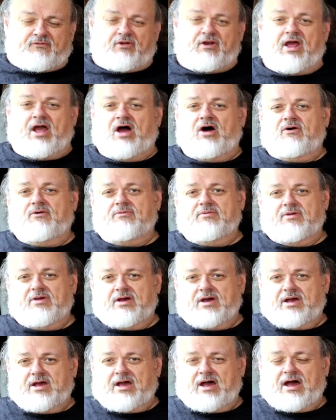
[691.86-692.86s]
For now,
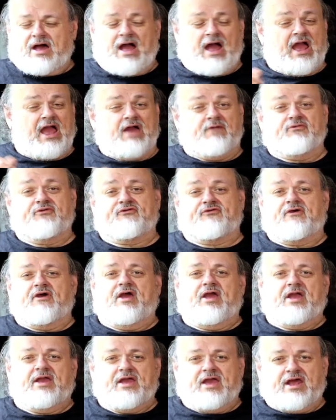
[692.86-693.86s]
I have a
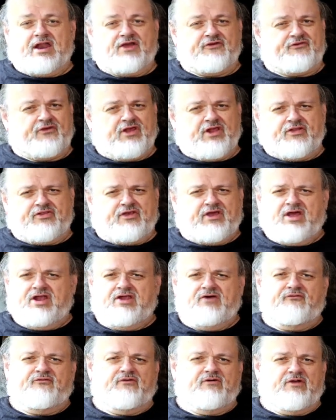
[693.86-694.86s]
saying, and I say it at the
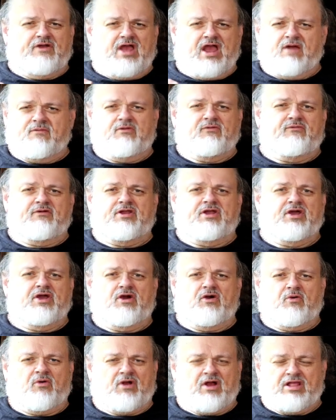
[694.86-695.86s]
end of every
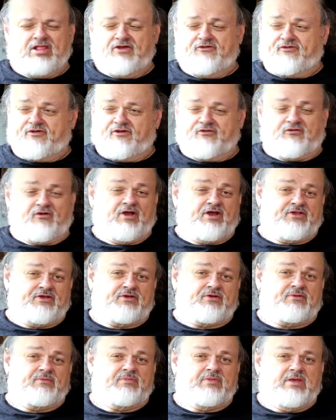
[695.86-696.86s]
video, or at least I try
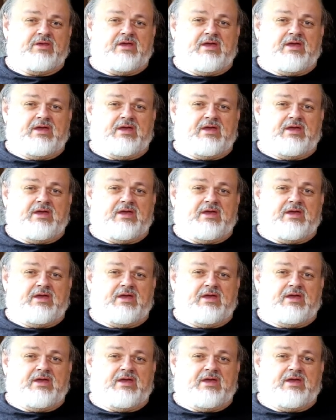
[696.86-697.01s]
to,